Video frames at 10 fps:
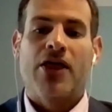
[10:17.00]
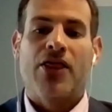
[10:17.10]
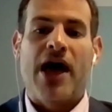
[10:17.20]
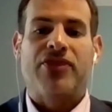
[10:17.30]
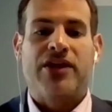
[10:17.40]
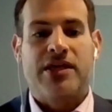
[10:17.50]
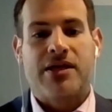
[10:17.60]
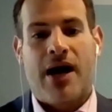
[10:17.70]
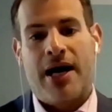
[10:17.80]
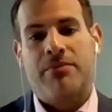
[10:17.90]
that the
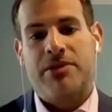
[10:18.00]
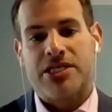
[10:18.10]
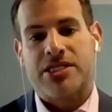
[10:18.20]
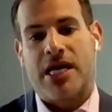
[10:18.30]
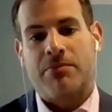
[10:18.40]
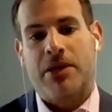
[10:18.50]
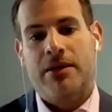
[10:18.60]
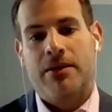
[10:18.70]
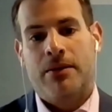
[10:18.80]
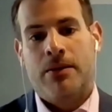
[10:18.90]
economy segment
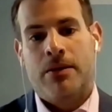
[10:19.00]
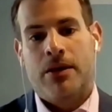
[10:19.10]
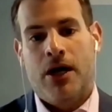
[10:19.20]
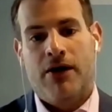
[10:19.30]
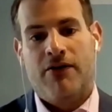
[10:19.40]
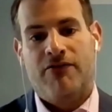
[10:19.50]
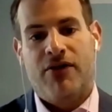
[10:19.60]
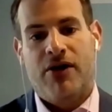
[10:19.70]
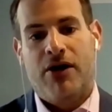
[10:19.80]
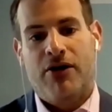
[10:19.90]
of
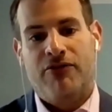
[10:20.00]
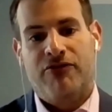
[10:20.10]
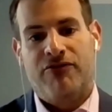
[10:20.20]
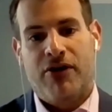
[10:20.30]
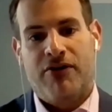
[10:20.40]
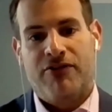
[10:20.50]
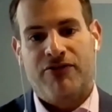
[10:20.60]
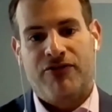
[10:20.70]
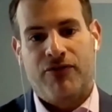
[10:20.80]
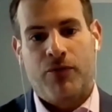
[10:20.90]

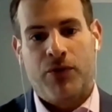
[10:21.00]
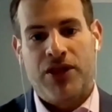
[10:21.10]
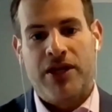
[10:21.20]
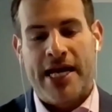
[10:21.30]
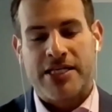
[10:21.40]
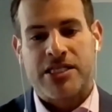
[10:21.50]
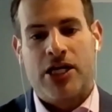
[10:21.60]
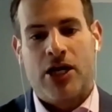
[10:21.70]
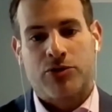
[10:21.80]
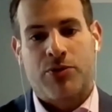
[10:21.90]
within
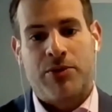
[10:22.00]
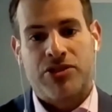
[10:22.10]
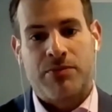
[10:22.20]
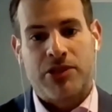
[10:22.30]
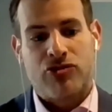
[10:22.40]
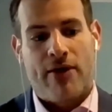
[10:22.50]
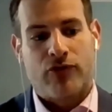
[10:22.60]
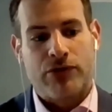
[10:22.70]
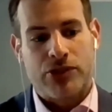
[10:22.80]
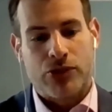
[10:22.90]
STR, within Smith Travel
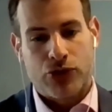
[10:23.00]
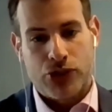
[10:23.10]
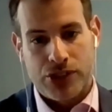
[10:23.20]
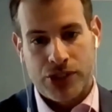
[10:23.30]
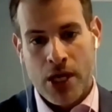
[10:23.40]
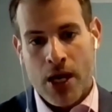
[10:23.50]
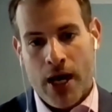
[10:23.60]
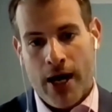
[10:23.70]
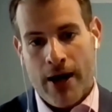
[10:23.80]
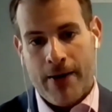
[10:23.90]
Research's
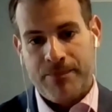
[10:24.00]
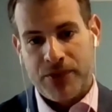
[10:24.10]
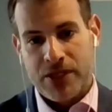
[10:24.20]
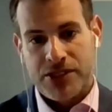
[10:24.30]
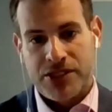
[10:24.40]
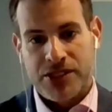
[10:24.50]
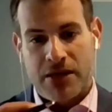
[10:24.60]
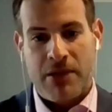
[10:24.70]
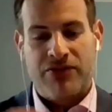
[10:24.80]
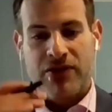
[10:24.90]

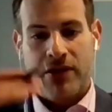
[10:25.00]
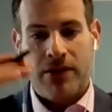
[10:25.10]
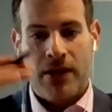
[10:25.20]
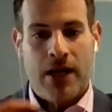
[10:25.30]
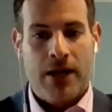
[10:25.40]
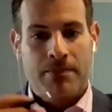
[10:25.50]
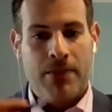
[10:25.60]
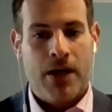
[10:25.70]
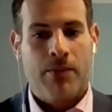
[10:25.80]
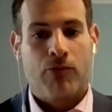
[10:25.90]
segmented
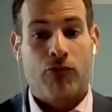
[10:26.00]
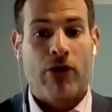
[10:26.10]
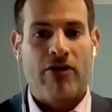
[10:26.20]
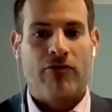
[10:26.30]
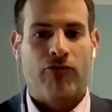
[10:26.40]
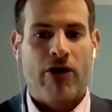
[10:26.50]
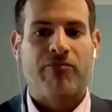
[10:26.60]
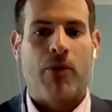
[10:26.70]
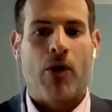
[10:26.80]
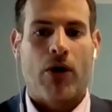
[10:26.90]

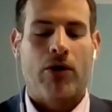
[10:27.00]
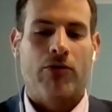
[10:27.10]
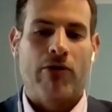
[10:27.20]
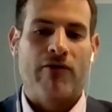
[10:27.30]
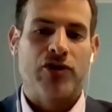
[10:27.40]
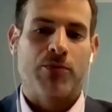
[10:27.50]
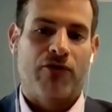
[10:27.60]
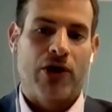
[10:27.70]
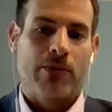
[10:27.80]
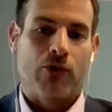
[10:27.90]
RevPAR, revenue per
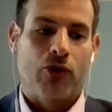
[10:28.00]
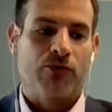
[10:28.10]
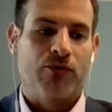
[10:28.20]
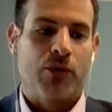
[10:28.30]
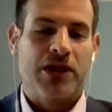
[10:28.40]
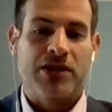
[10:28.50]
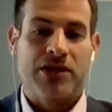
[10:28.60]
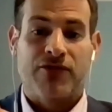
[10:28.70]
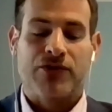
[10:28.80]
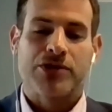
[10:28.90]
available room, within the
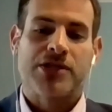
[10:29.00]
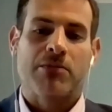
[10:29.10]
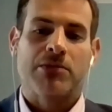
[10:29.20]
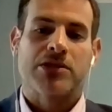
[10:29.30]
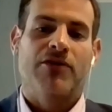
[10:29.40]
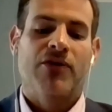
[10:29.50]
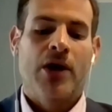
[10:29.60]
different segments of